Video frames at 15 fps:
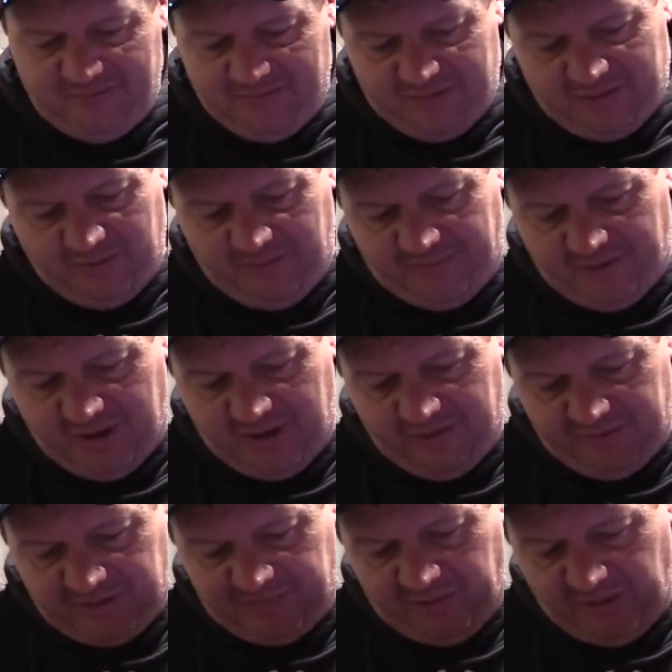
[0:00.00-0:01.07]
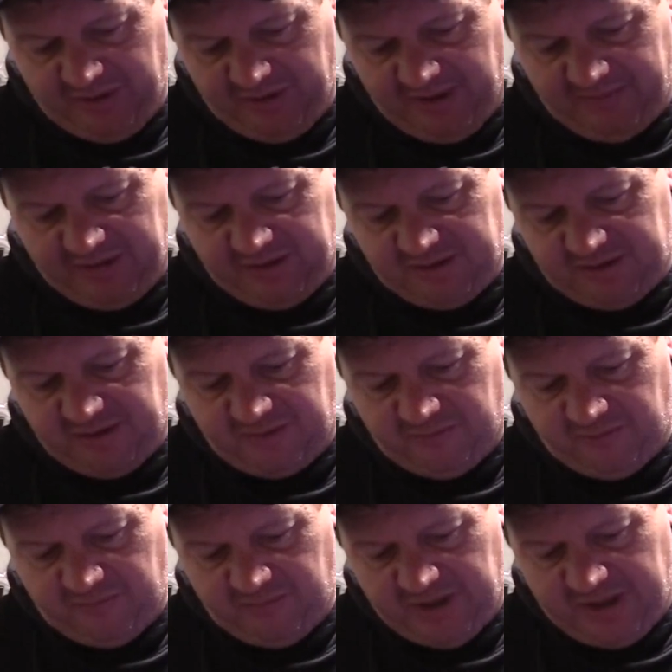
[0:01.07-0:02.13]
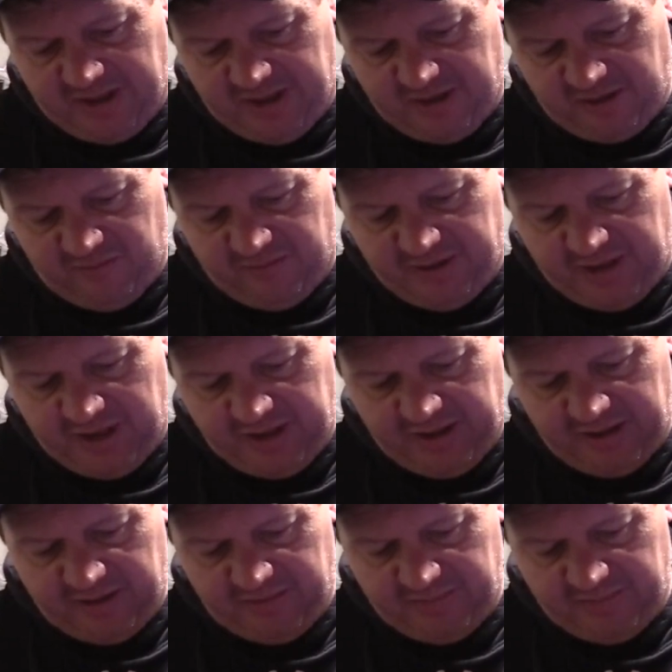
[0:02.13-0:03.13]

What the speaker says: so far this morning, I'm going to stick with what I got going on here.